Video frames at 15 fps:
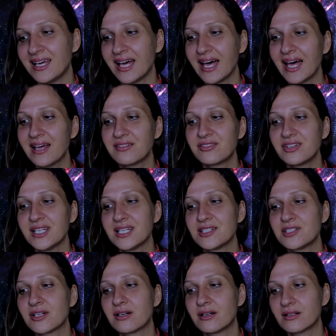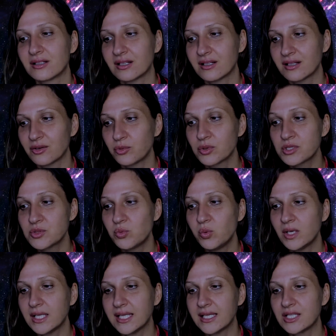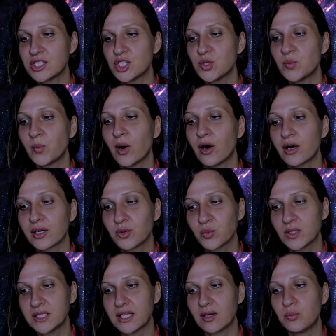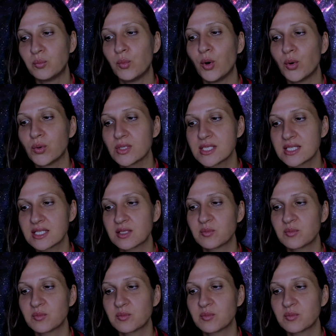Every Eternal was willing to part with their most